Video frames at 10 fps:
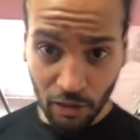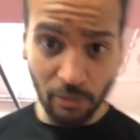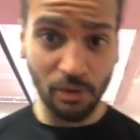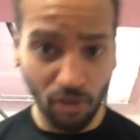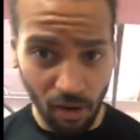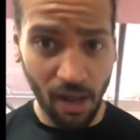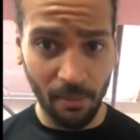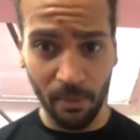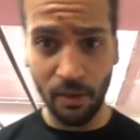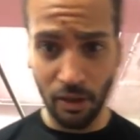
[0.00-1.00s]

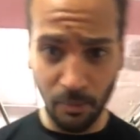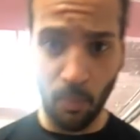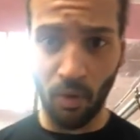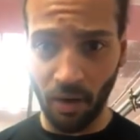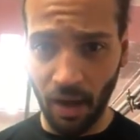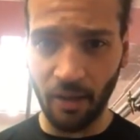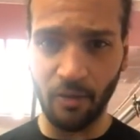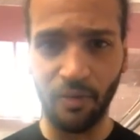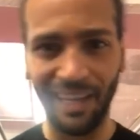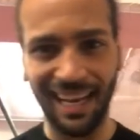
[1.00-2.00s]
Subscribe to Sporting
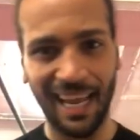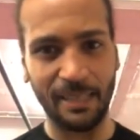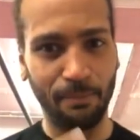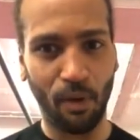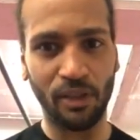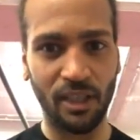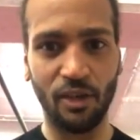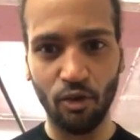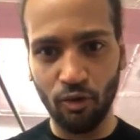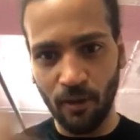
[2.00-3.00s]
Icon for your latest
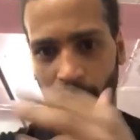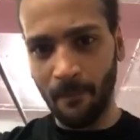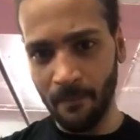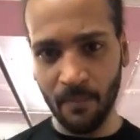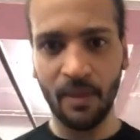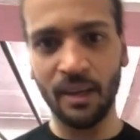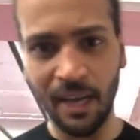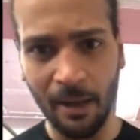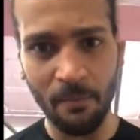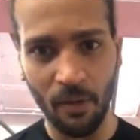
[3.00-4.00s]
boxing news.
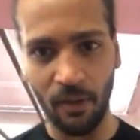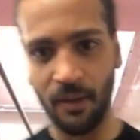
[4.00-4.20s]
Come!